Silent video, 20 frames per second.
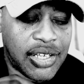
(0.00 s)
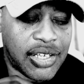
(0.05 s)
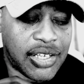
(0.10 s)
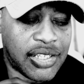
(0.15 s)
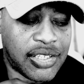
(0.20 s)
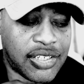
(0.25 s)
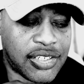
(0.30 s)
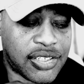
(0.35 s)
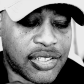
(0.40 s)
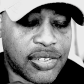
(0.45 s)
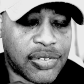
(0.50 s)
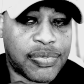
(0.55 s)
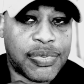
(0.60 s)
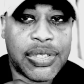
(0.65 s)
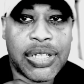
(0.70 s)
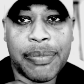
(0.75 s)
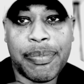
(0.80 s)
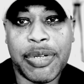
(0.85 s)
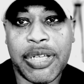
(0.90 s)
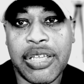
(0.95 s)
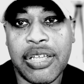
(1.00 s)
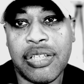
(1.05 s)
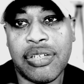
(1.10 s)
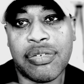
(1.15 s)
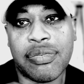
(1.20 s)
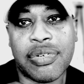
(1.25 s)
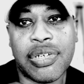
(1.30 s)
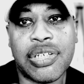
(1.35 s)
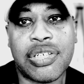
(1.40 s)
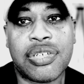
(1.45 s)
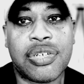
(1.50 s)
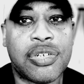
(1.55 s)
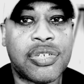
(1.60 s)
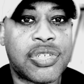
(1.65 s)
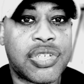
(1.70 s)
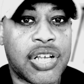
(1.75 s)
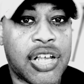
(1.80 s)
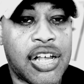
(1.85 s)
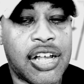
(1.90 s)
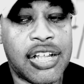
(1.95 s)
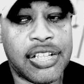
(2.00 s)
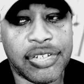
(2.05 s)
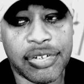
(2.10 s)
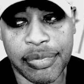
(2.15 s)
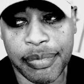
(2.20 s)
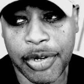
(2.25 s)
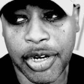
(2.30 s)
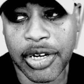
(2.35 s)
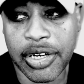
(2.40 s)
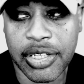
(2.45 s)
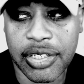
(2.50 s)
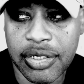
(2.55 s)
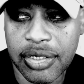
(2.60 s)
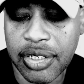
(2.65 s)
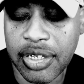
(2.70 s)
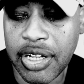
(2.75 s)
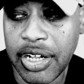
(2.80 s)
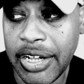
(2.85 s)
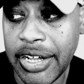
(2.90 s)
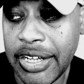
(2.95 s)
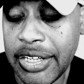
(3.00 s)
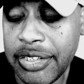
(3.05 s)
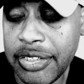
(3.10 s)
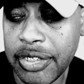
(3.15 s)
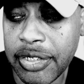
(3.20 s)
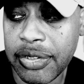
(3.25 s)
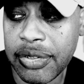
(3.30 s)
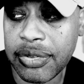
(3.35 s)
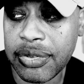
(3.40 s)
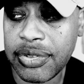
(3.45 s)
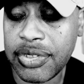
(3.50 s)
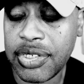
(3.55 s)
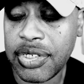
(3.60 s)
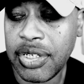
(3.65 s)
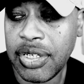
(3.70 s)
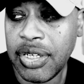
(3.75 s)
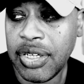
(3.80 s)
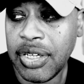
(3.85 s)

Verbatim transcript: and this is when i began to research the condo market condos